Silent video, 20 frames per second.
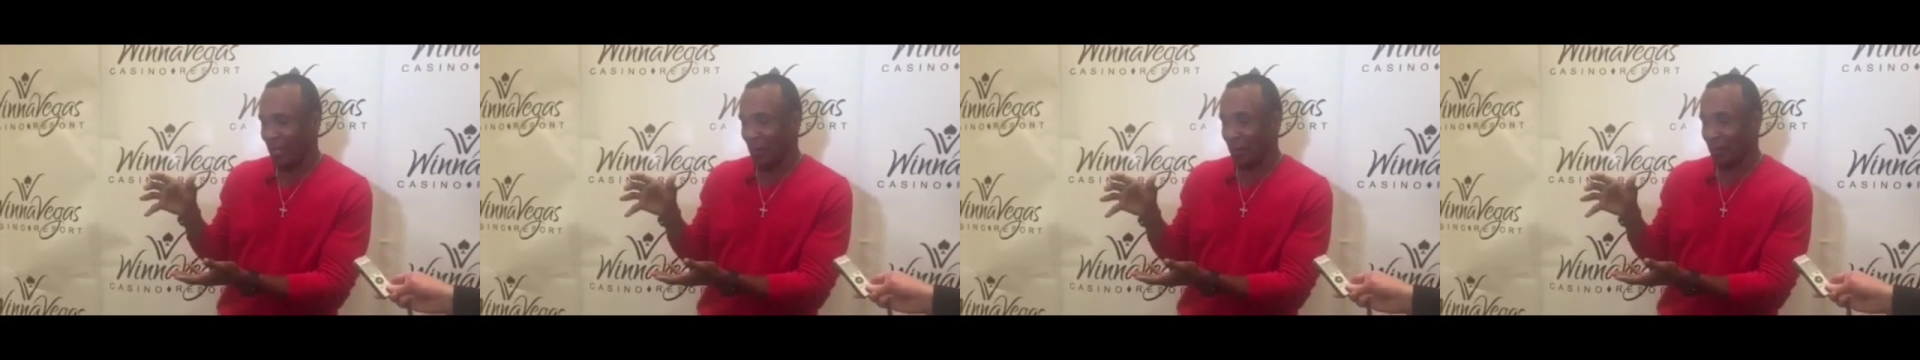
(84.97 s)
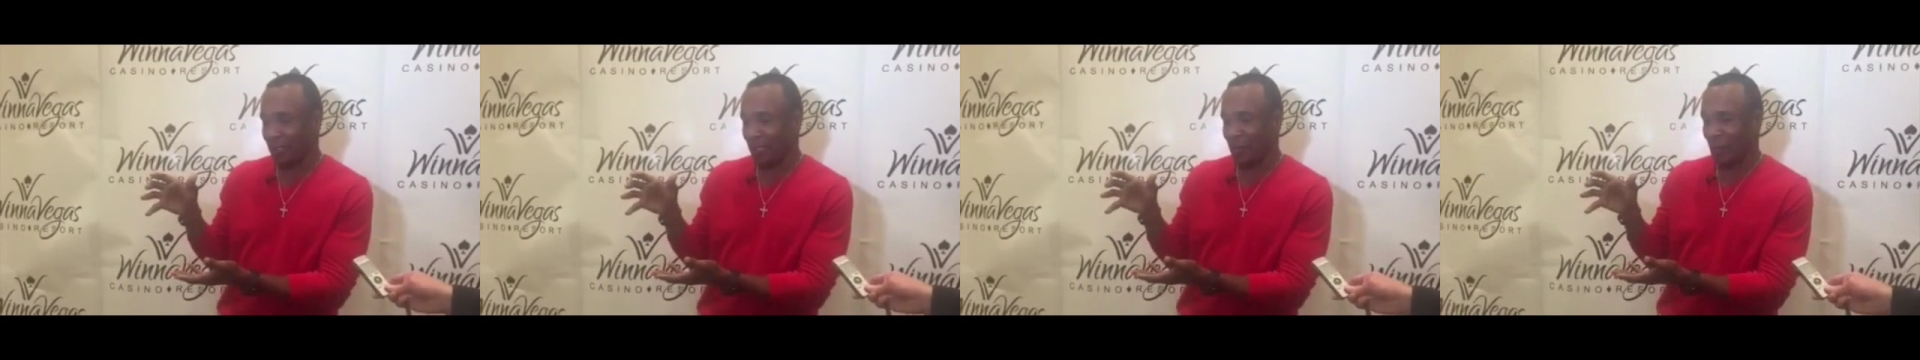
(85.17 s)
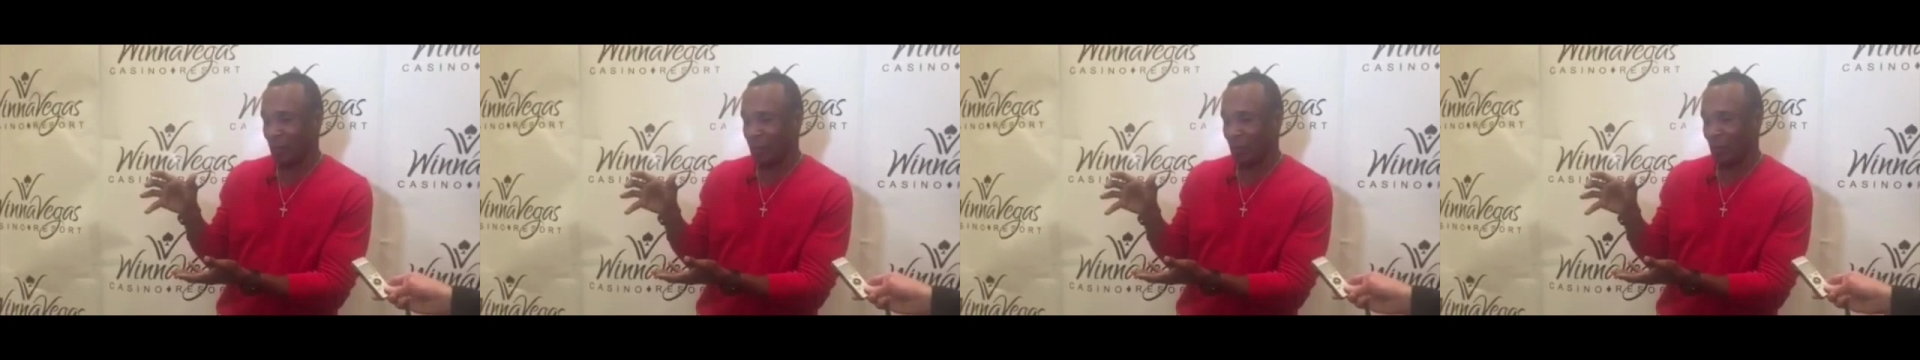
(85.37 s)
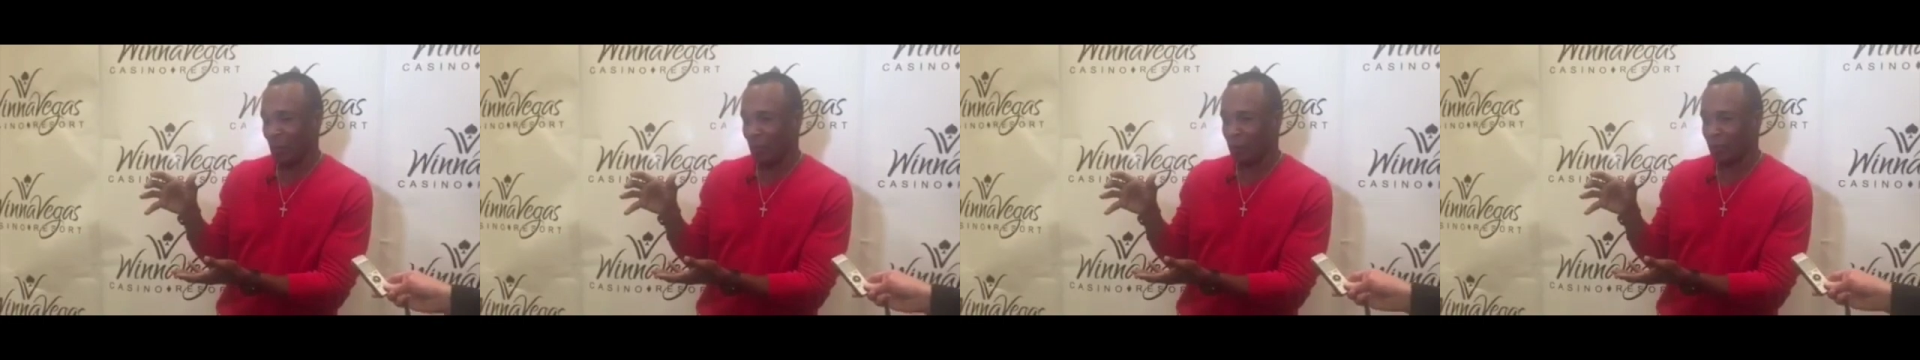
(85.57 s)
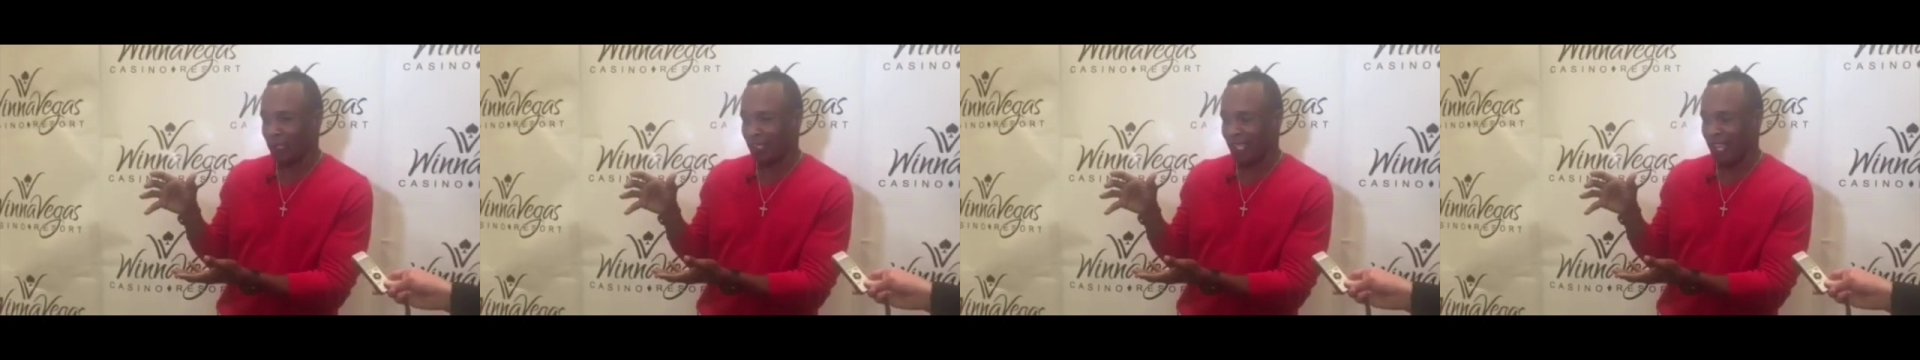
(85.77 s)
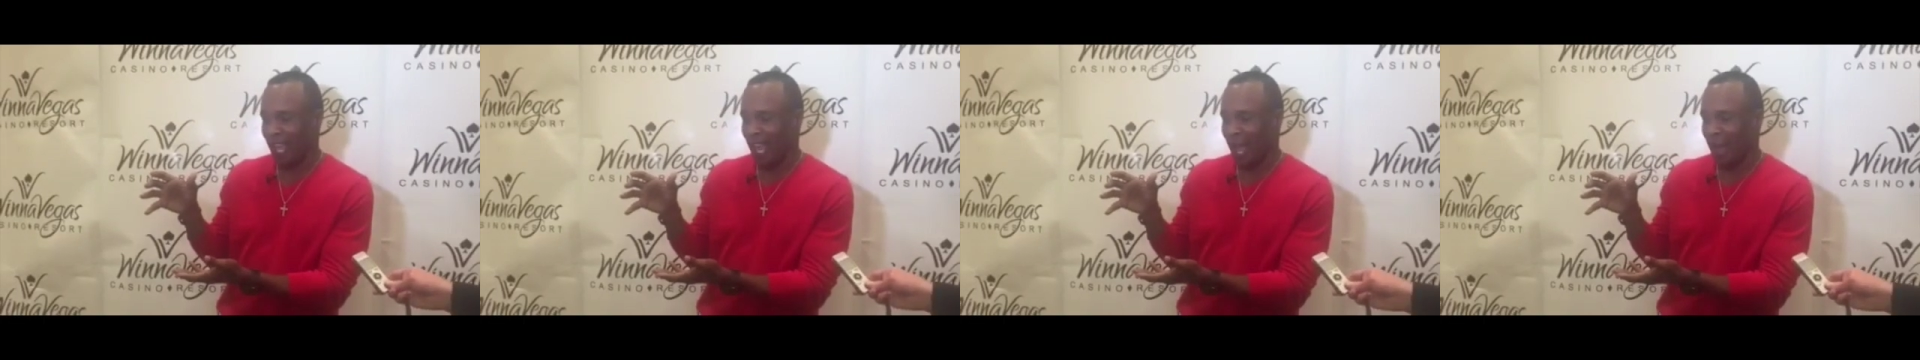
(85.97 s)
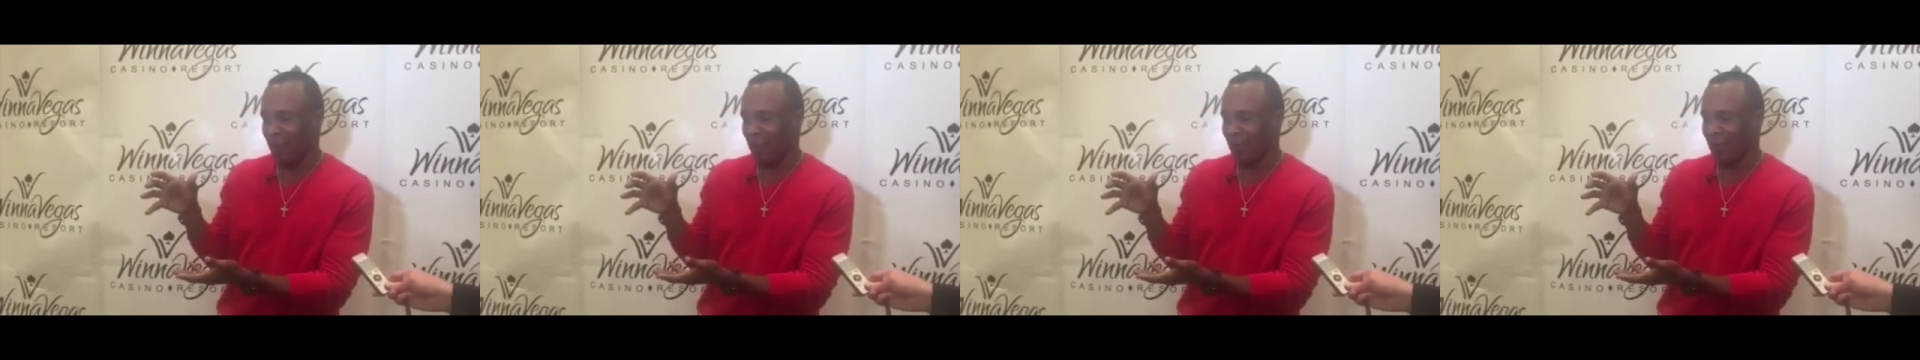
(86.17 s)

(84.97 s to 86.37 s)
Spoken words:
sitting on his lap,